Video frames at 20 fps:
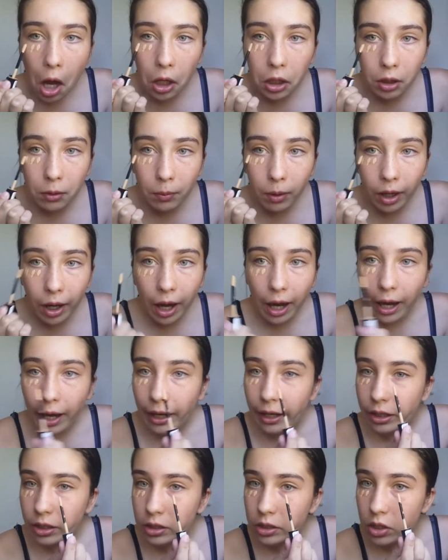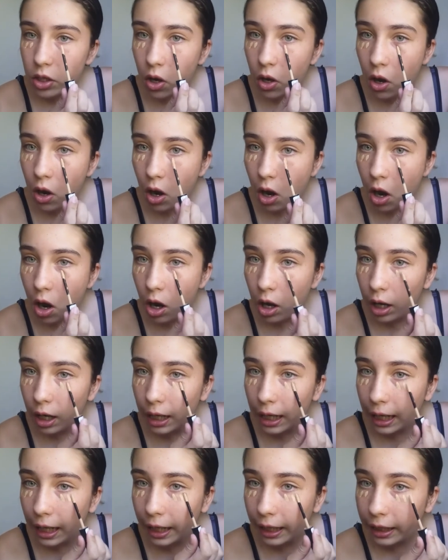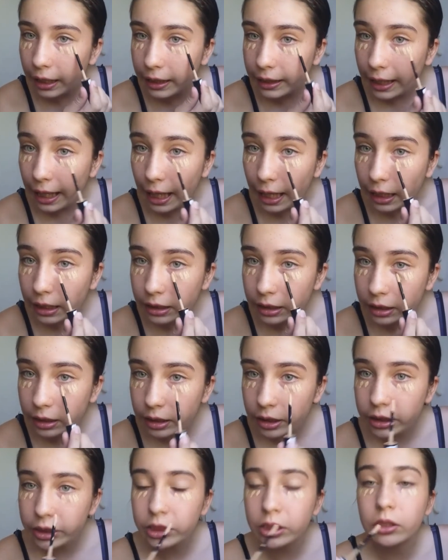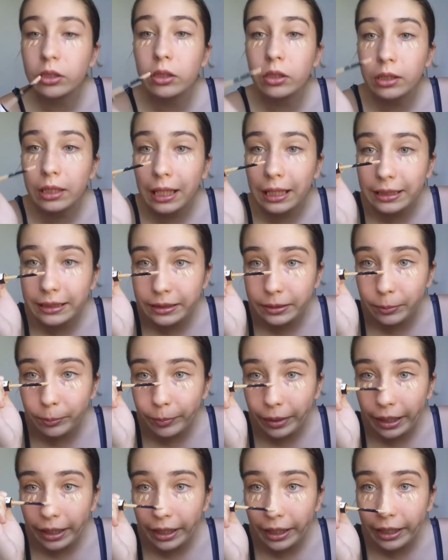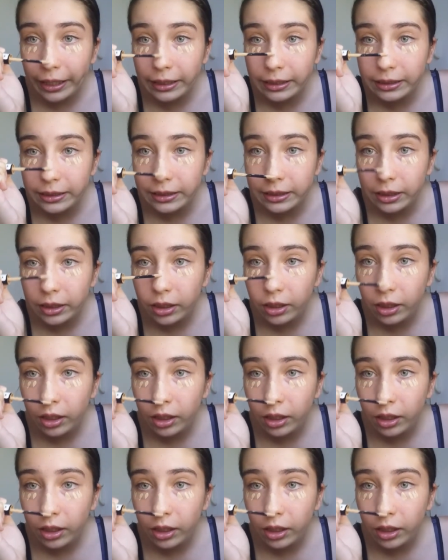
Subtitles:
under my eyes like that, because your girl got some bags.